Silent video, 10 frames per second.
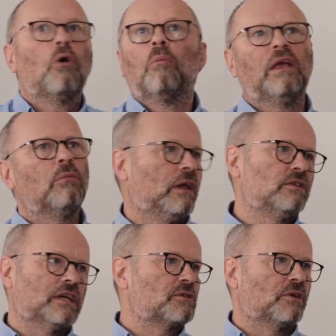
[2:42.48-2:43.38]
will be,
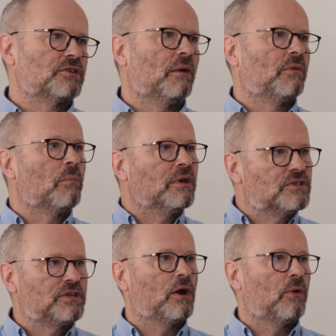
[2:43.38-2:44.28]
in 6 months' time, there'll be
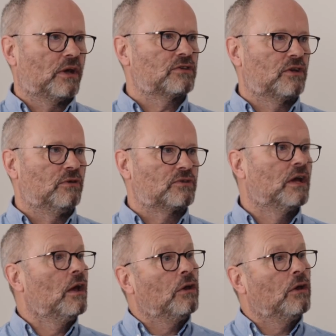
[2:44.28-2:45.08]
zero excuse.